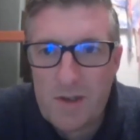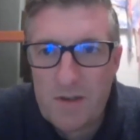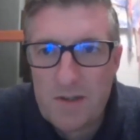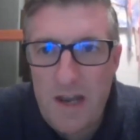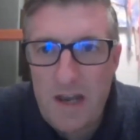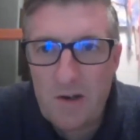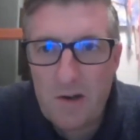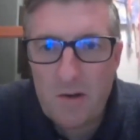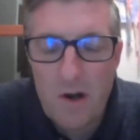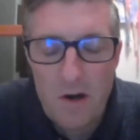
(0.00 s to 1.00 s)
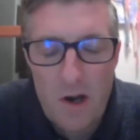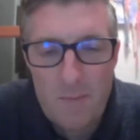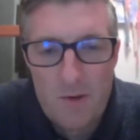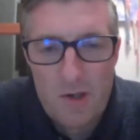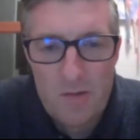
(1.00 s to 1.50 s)
take our
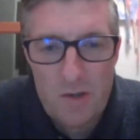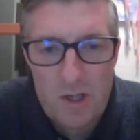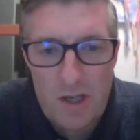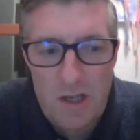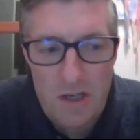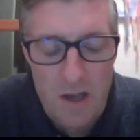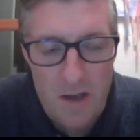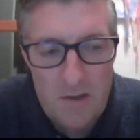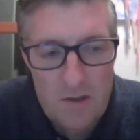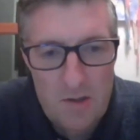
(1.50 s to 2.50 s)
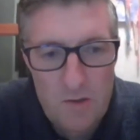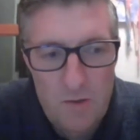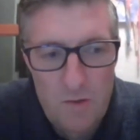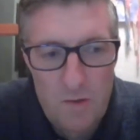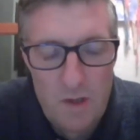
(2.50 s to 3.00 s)
opportunity
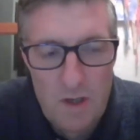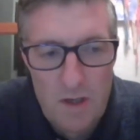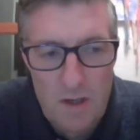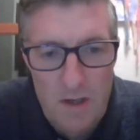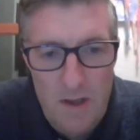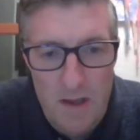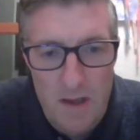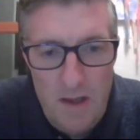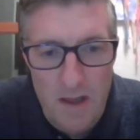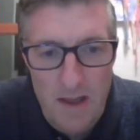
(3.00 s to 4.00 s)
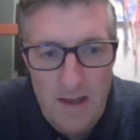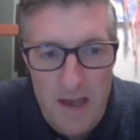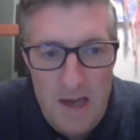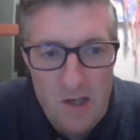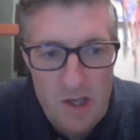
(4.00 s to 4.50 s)
to
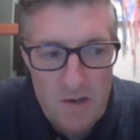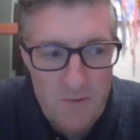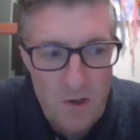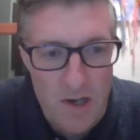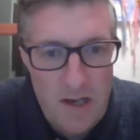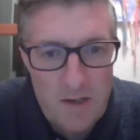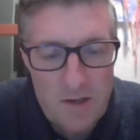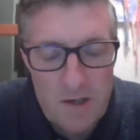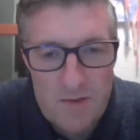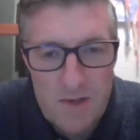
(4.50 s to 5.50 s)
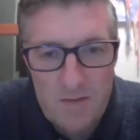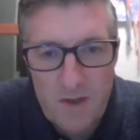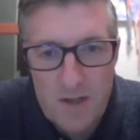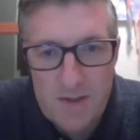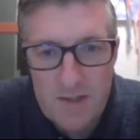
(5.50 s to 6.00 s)
engage here fully in terms of
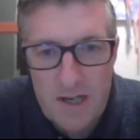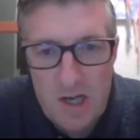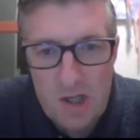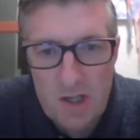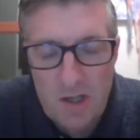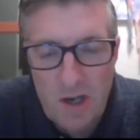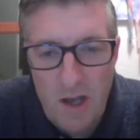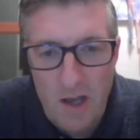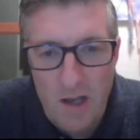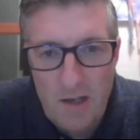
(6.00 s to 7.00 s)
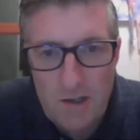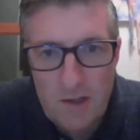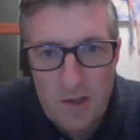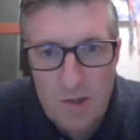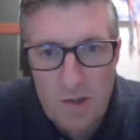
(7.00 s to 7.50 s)
consultation
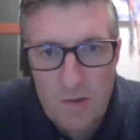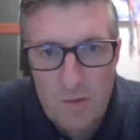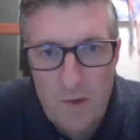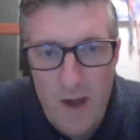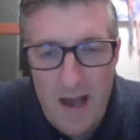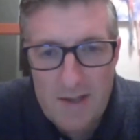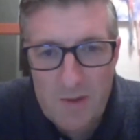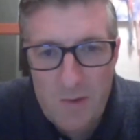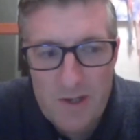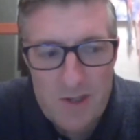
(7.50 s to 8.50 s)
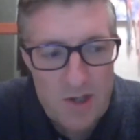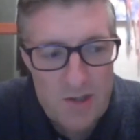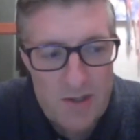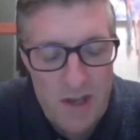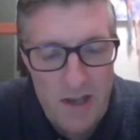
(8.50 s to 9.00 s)
and to ask
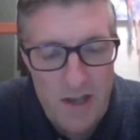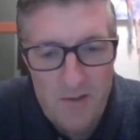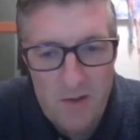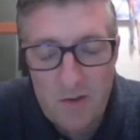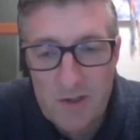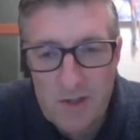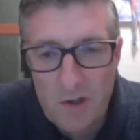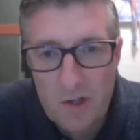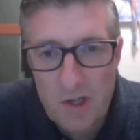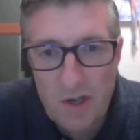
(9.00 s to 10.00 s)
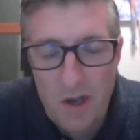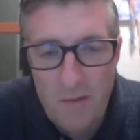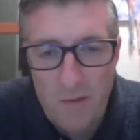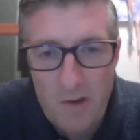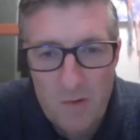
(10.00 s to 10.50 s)
questions and have a good discussion
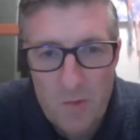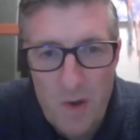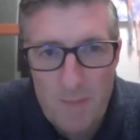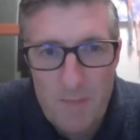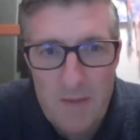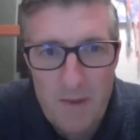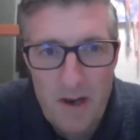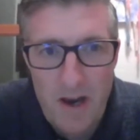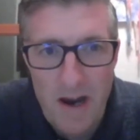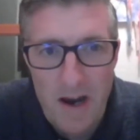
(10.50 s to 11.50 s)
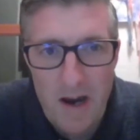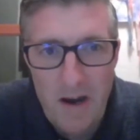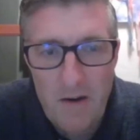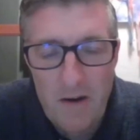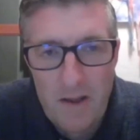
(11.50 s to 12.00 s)
around what people
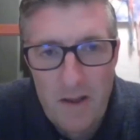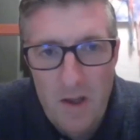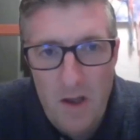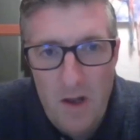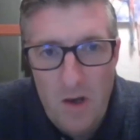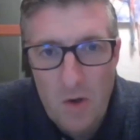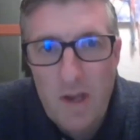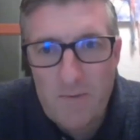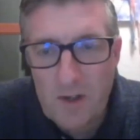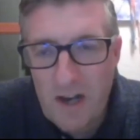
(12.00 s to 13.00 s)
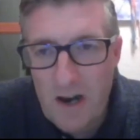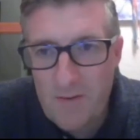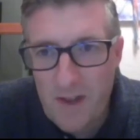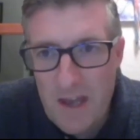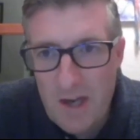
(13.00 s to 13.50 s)
are looking for
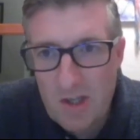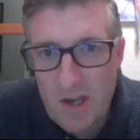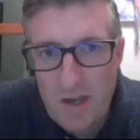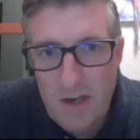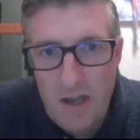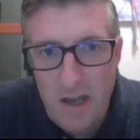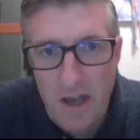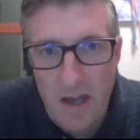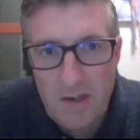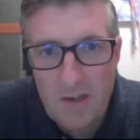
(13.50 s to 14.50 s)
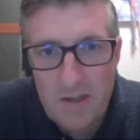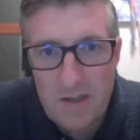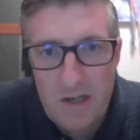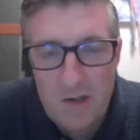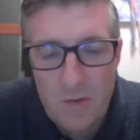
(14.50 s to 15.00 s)
clarification on, and
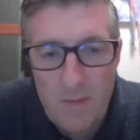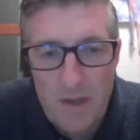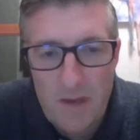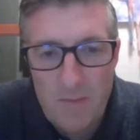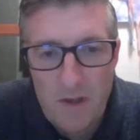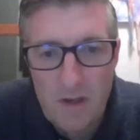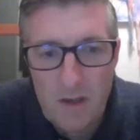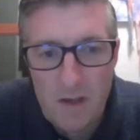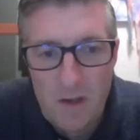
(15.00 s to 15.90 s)
indeed what people